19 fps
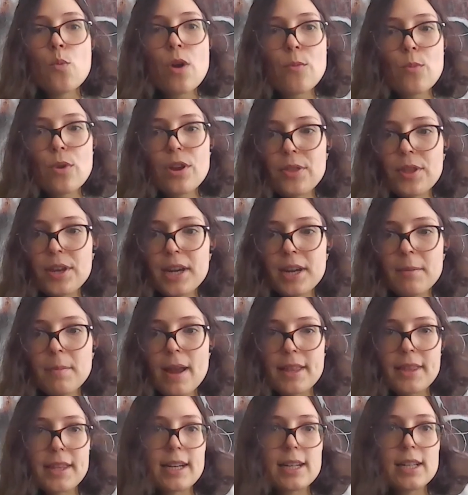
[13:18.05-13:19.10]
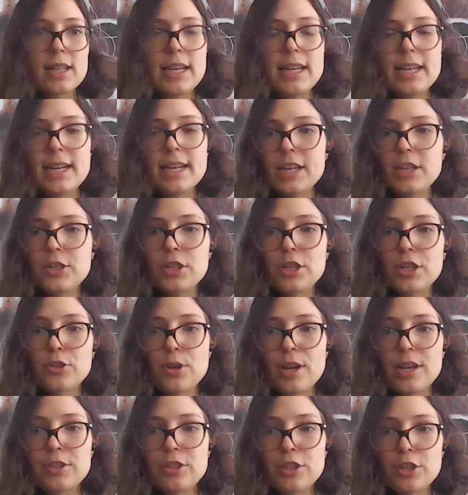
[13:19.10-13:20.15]
When we think about the clean energy
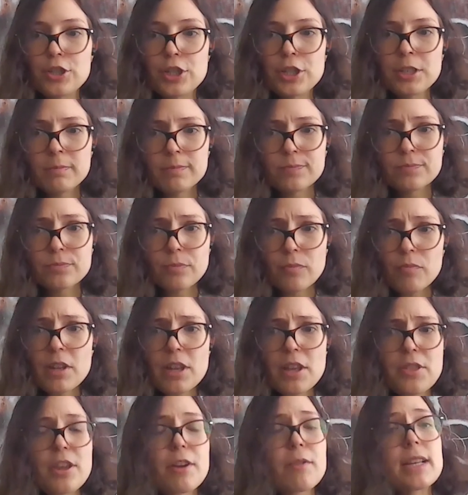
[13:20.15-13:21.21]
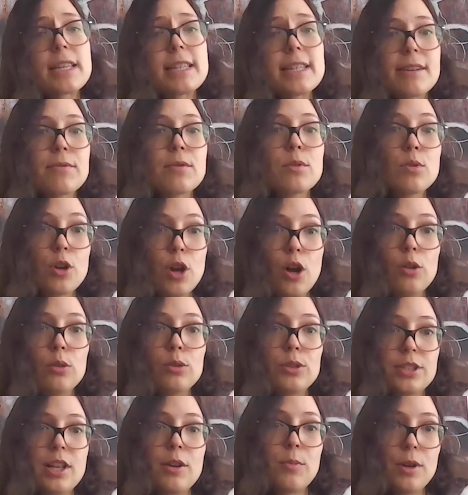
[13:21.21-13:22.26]
transition, there are several
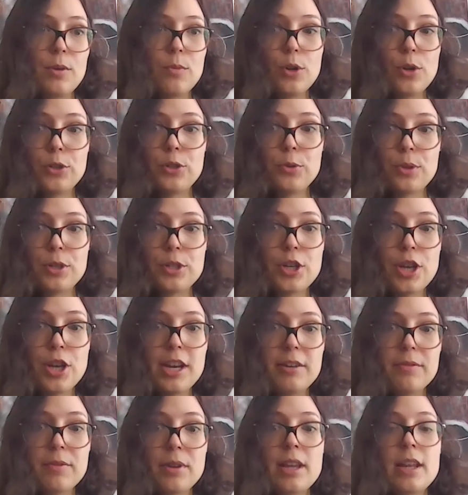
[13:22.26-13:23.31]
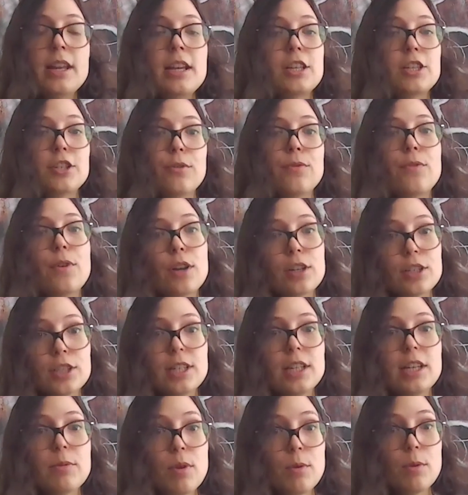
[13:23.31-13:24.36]
goals that we want to achieve. So
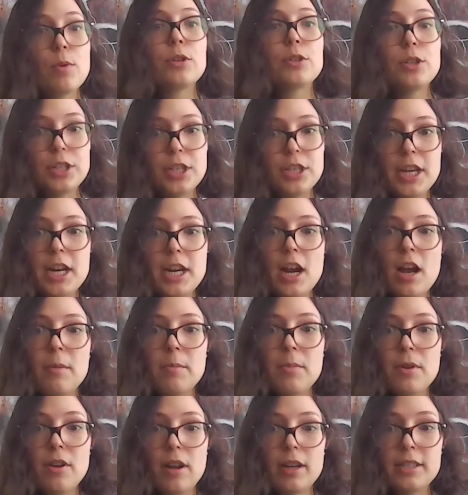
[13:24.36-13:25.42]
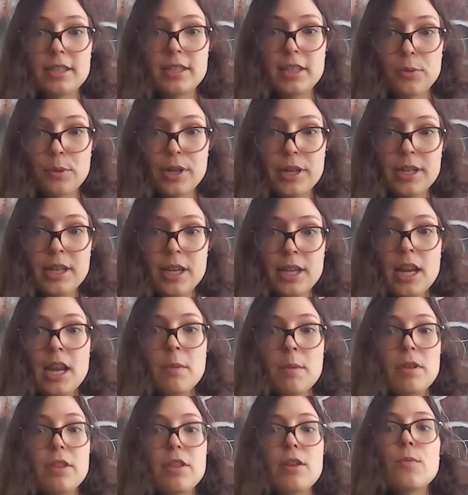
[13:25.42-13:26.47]
firstly, we want to decarbonize the grid,
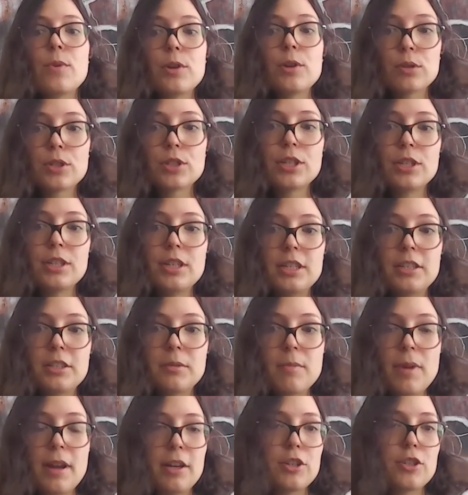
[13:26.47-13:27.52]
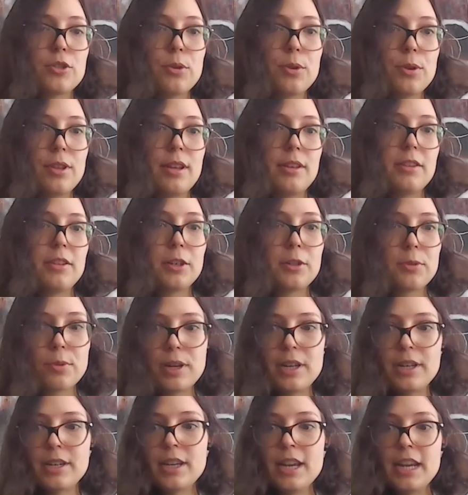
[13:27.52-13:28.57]
but then we also need to make sure that the
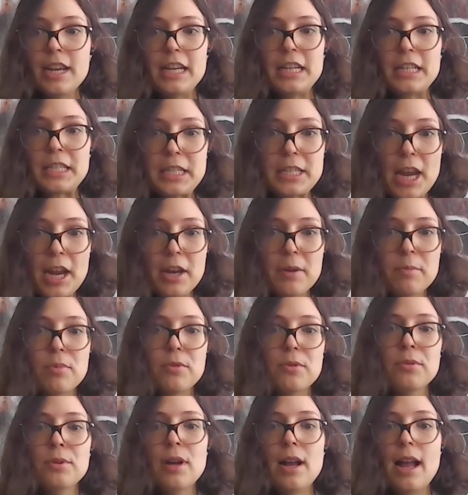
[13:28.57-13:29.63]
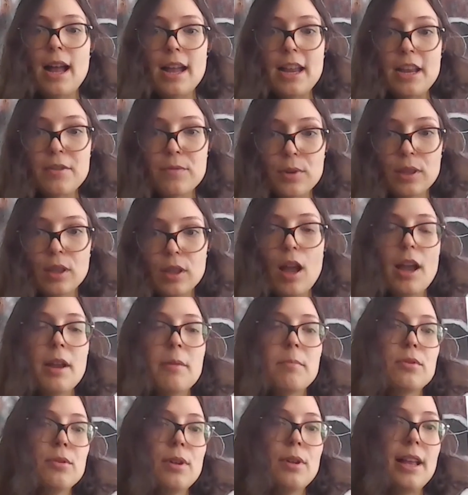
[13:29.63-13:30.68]
grid is stable and
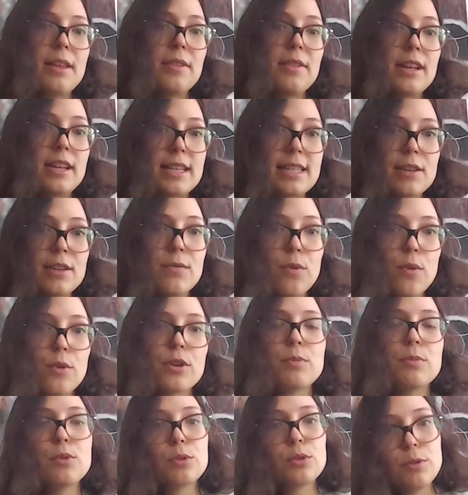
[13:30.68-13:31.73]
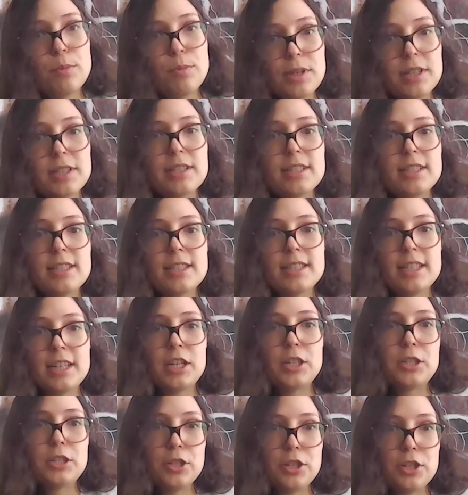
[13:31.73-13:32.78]
reliable, and that it's affordable to businesses
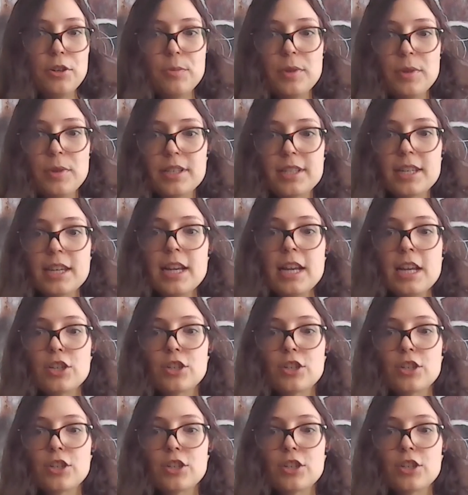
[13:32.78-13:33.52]
and consumers.